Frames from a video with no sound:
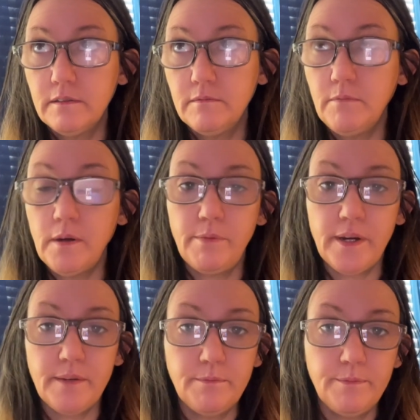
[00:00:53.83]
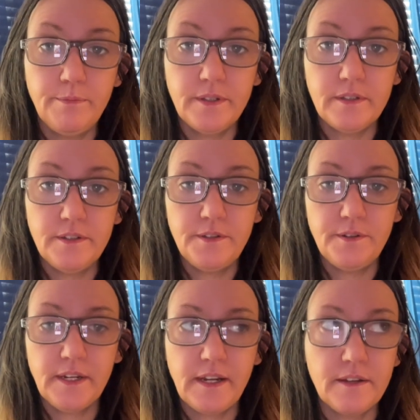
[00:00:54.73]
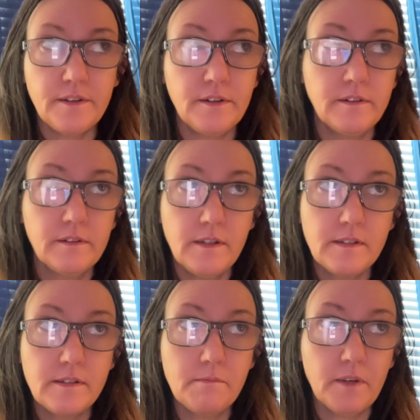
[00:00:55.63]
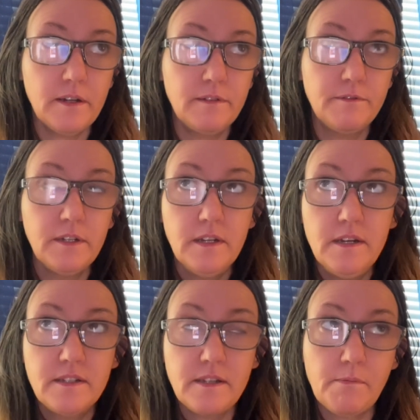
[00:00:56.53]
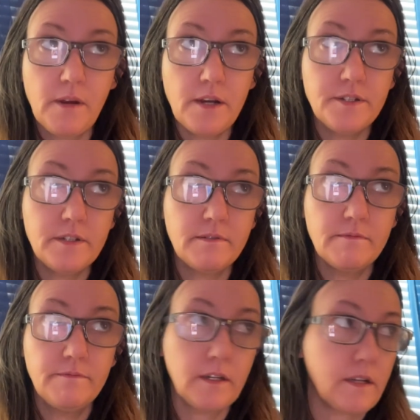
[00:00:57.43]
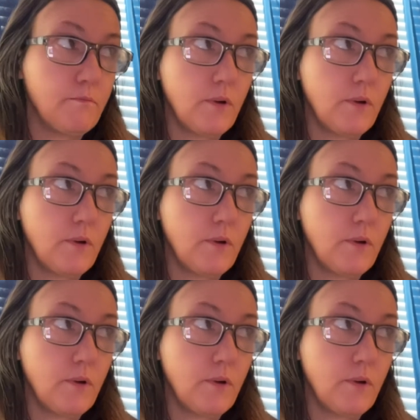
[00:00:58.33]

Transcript: my brain put the two together in some kind of subconscious fucked up